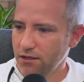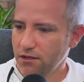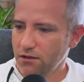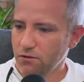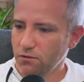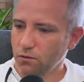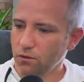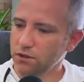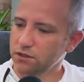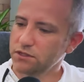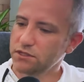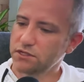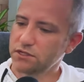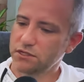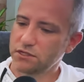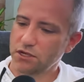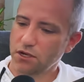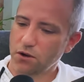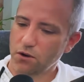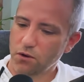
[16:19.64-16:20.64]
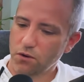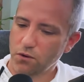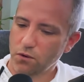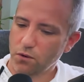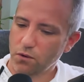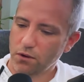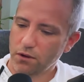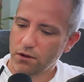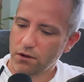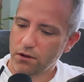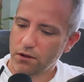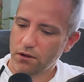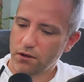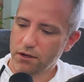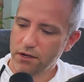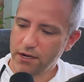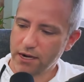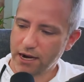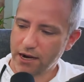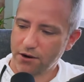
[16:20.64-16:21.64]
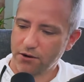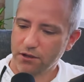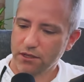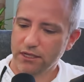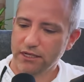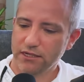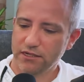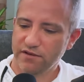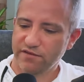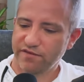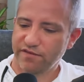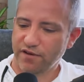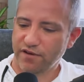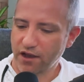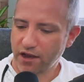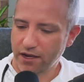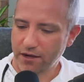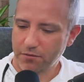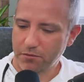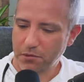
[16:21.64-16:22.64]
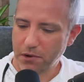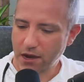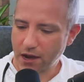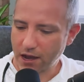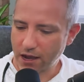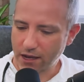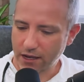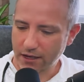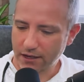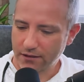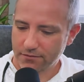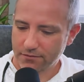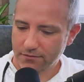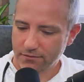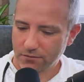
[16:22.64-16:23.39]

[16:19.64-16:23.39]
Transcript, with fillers: was so narrowly defined by